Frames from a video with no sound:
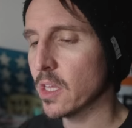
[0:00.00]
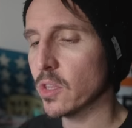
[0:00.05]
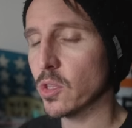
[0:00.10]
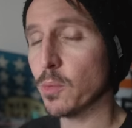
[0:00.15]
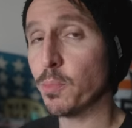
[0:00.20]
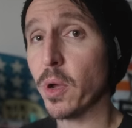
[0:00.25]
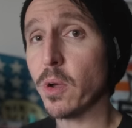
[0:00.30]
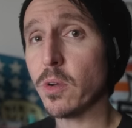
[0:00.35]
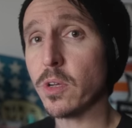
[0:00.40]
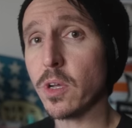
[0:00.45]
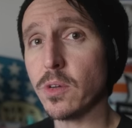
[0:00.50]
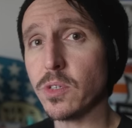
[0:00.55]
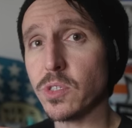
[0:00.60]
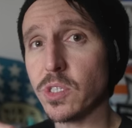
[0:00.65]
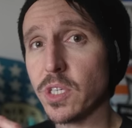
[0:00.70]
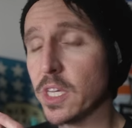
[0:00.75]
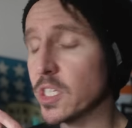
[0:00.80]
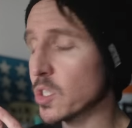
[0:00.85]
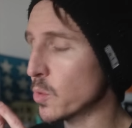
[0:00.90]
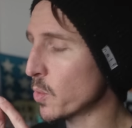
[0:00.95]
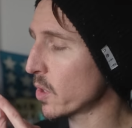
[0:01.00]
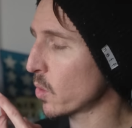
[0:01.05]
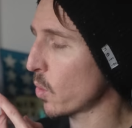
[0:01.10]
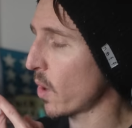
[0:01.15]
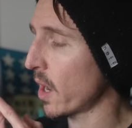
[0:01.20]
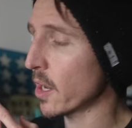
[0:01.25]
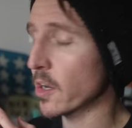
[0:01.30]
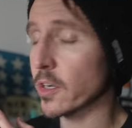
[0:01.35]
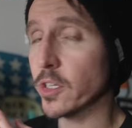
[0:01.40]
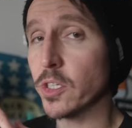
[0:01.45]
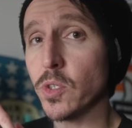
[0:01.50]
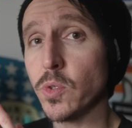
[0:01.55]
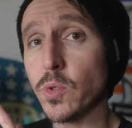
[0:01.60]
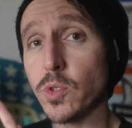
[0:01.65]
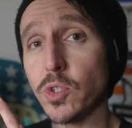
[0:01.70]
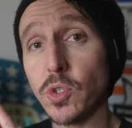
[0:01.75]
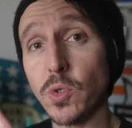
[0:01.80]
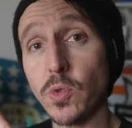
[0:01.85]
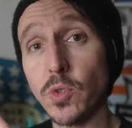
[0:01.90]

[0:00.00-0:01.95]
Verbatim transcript: the POCO does require you to